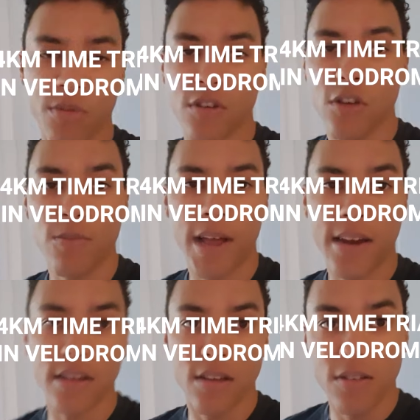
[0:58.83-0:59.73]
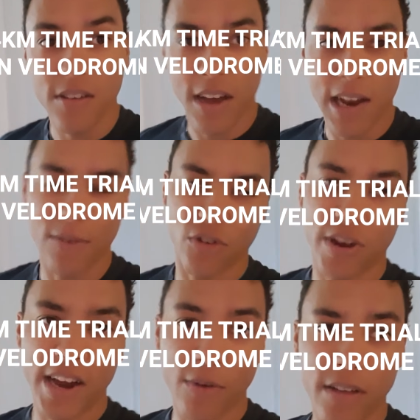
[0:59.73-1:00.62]
pursuits planned at UCI level
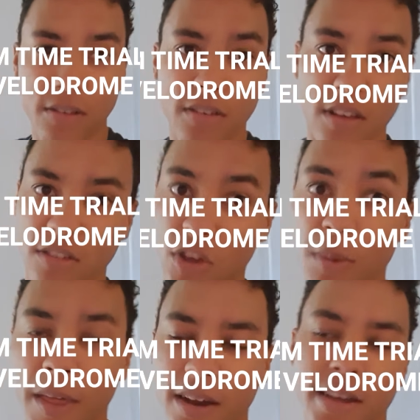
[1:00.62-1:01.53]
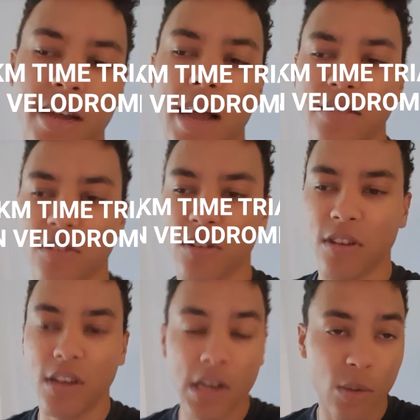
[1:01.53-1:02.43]
track races, assuming they don't get cancelled,
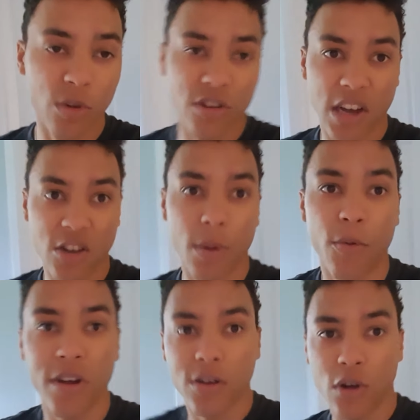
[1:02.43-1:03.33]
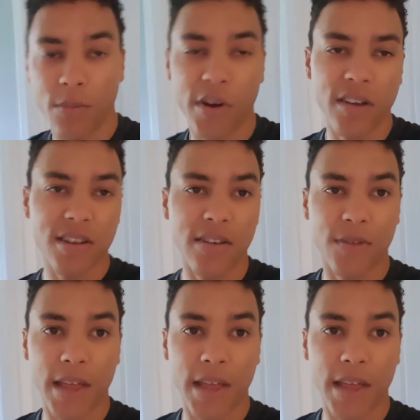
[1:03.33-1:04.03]
which uh, should be pretty cool. I'm pretty excited for